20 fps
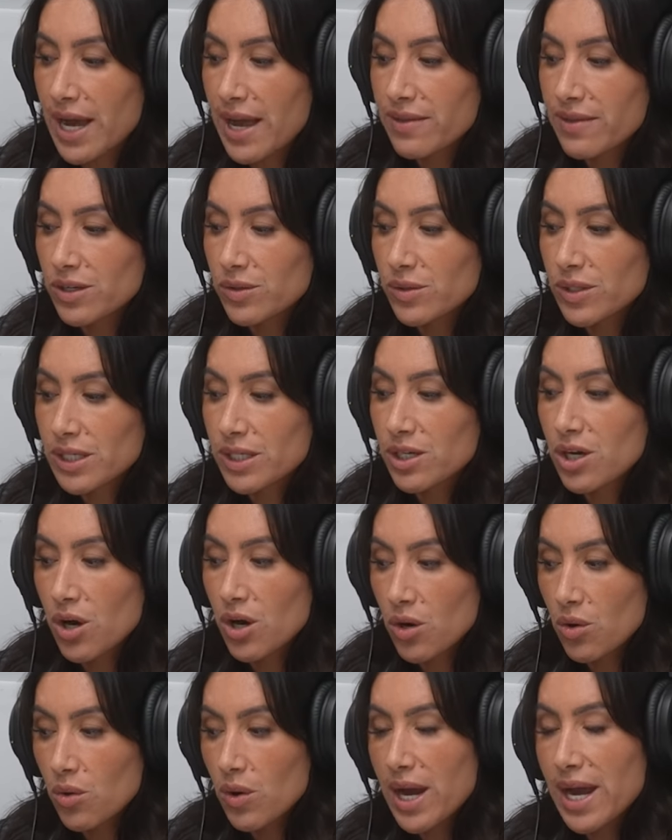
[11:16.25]
And you can
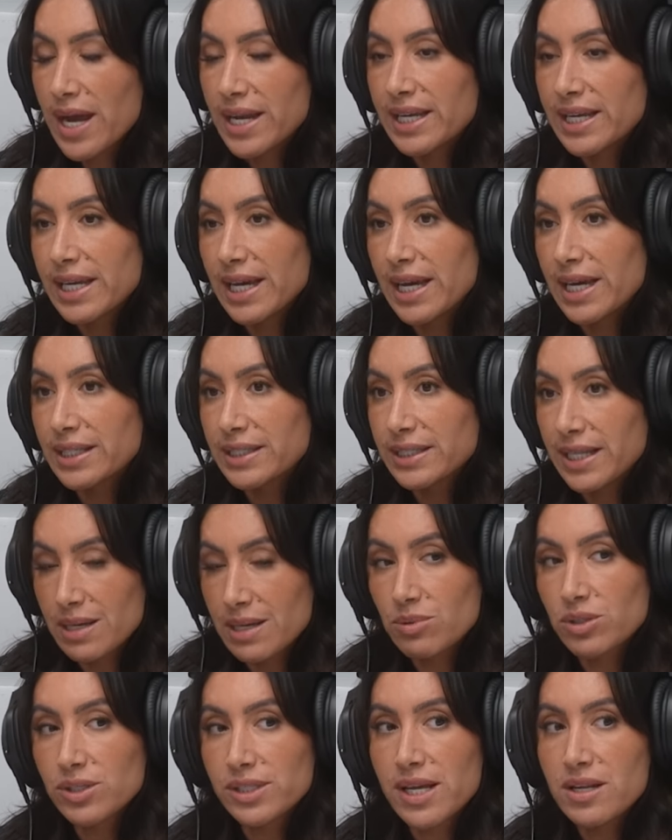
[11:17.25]
go and get a
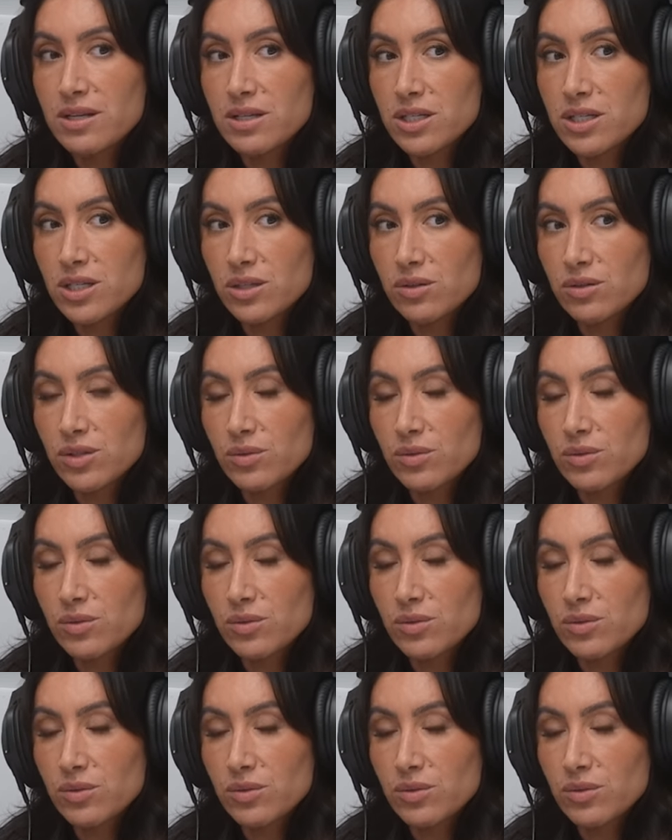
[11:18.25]
label sent to you.